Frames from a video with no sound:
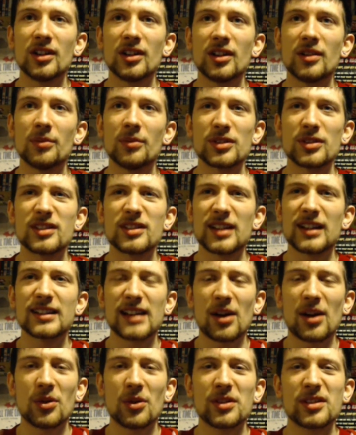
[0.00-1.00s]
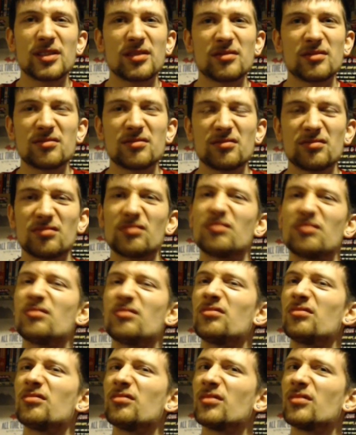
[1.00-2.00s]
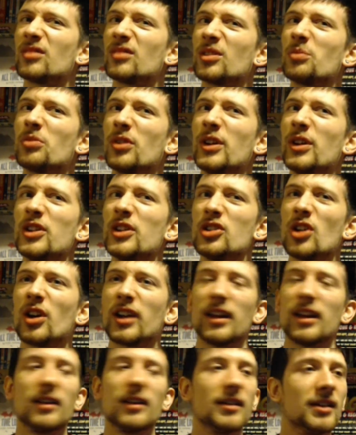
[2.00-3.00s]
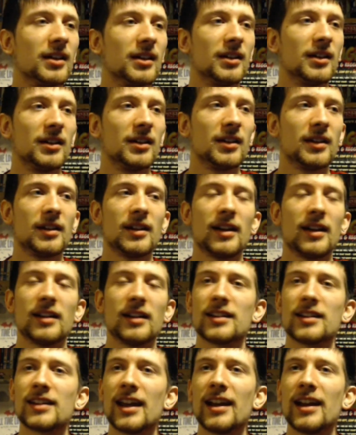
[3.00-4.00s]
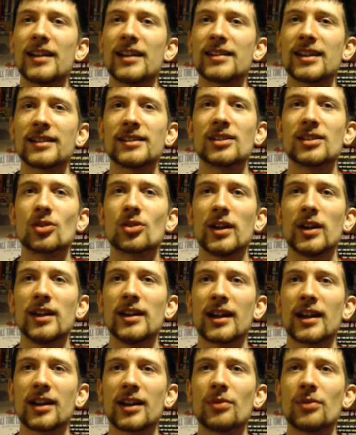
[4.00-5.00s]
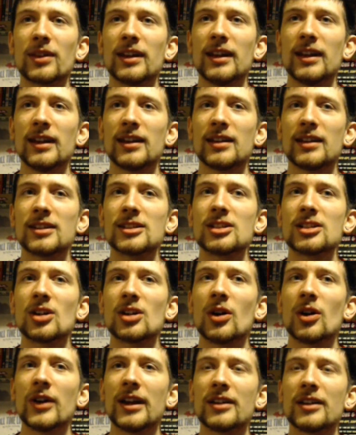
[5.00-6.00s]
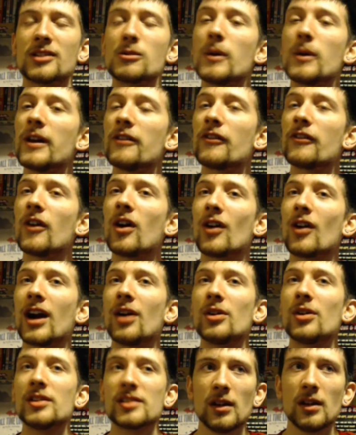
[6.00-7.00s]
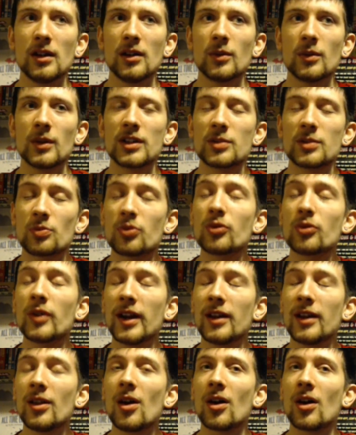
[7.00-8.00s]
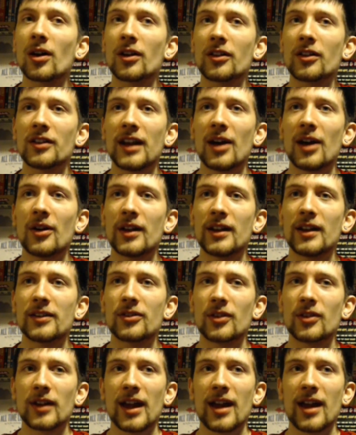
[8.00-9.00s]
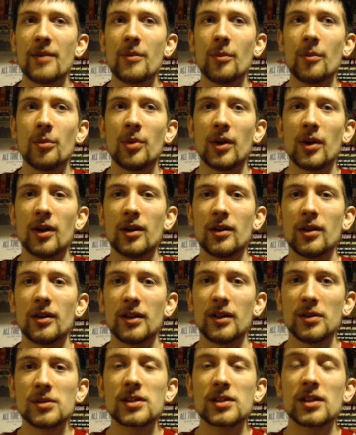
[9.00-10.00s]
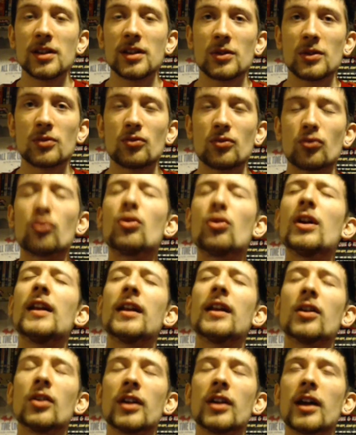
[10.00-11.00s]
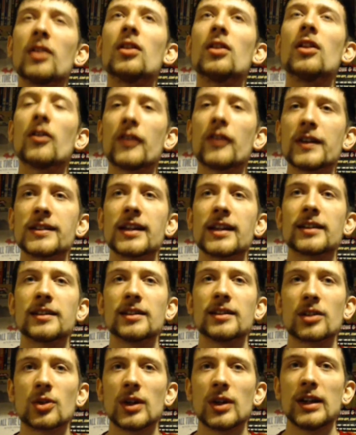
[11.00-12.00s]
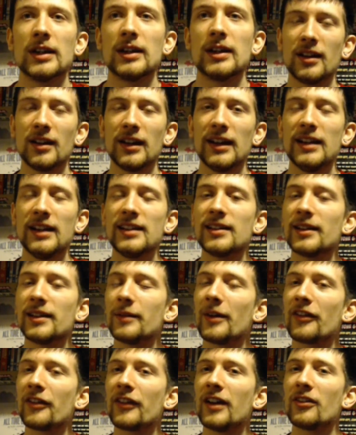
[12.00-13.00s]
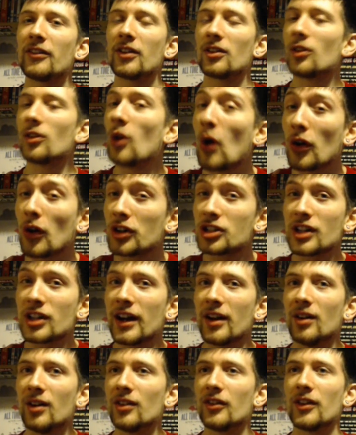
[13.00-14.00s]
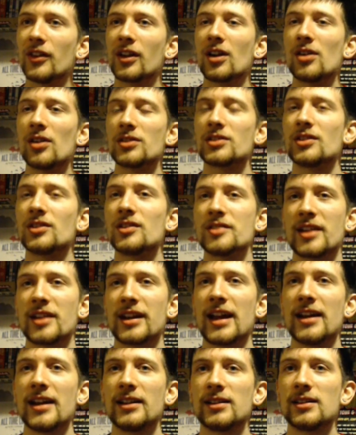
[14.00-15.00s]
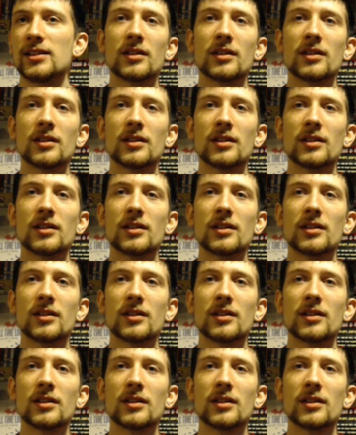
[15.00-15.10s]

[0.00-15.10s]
But 6 hours? Pretty shocking. As I said, Assassin's Creed, I completed the story in 24 hours. Which is pretty long nowadays for a game. But it was really good. I loved Assassin's Creed. Easily my favourite launch title for the consoles, I guess.